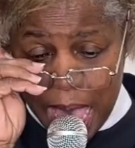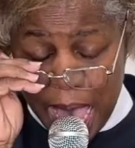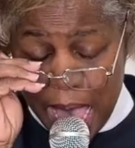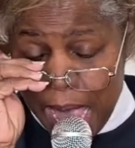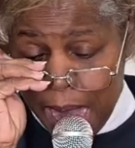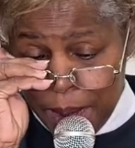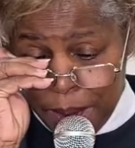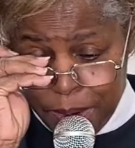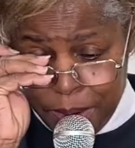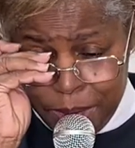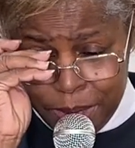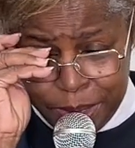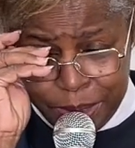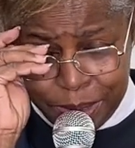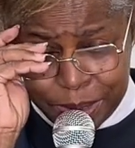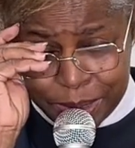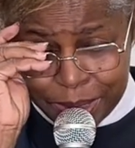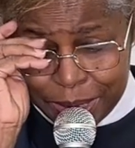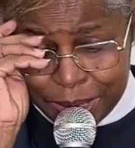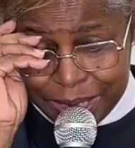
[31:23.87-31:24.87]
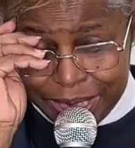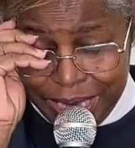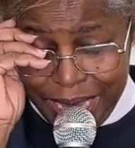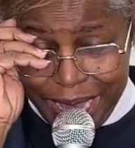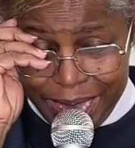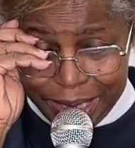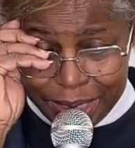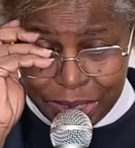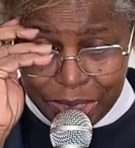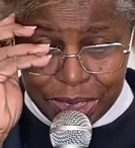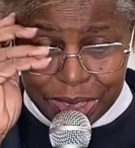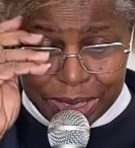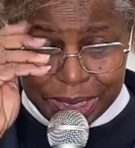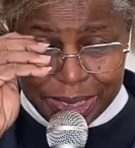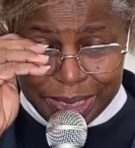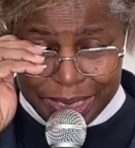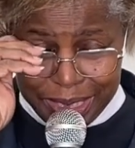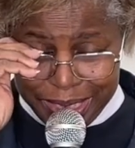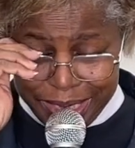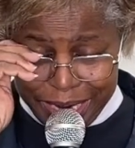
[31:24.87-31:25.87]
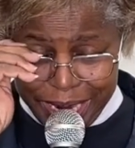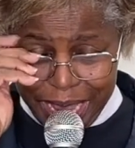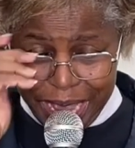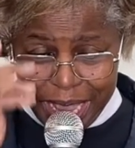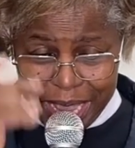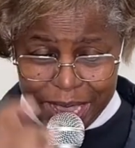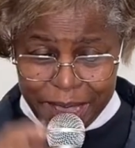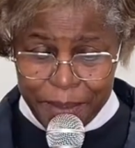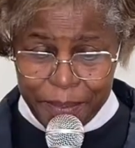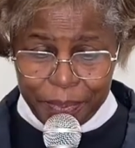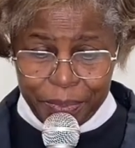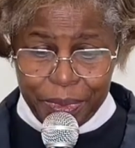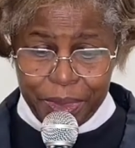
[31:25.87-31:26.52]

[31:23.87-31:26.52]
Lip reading: Our text today